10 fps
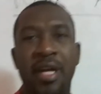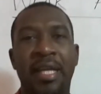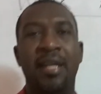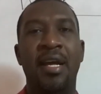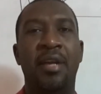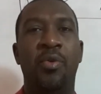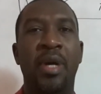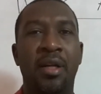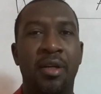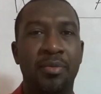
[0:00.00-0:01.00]
again and
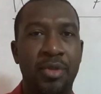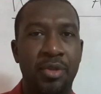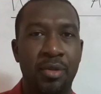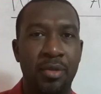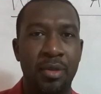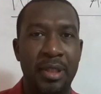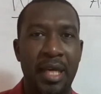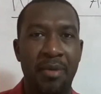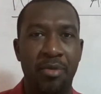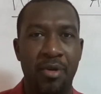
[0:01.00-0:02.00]
welcome to
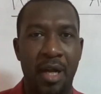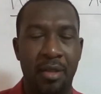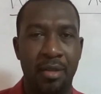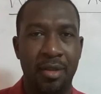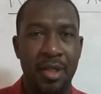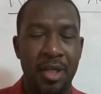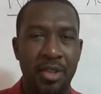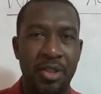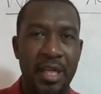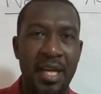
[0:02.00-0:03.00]
Chemcracker.
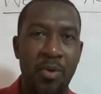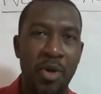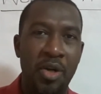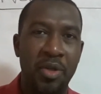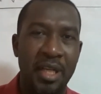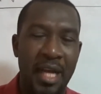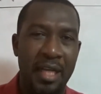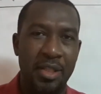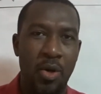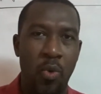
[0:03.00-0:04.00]
Today we're looking
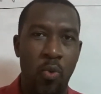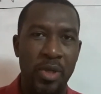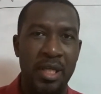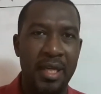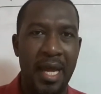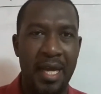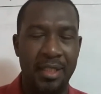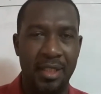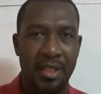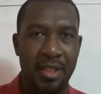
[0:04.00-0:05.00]
at weak
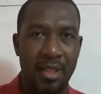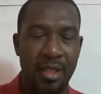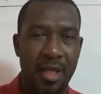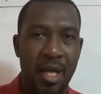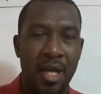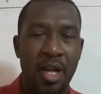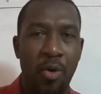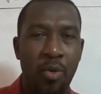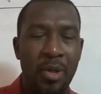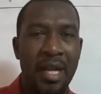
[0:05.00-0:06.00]
acids.
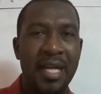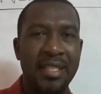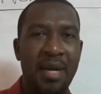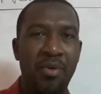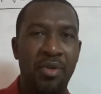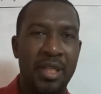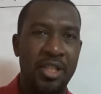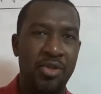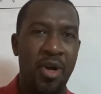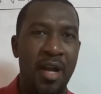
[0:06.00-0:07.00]
Now last time we looked at
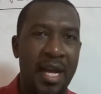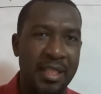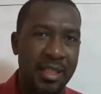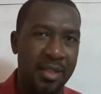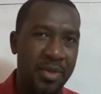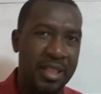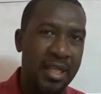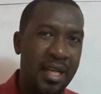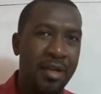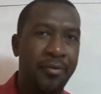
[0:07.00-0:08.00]
strong acids and we said
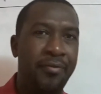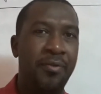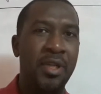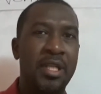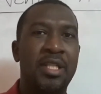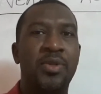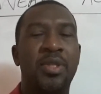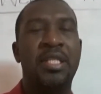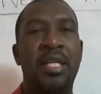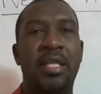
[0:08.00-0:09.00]
that they're fully
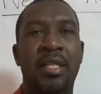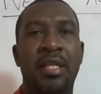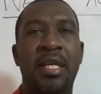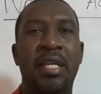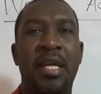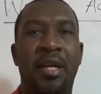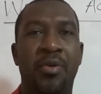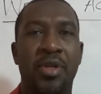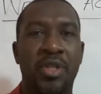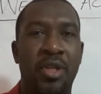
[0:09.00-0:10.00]
dissociated in
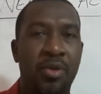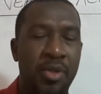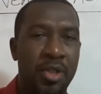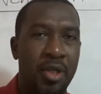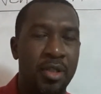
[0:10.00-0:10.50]
aqueous solution.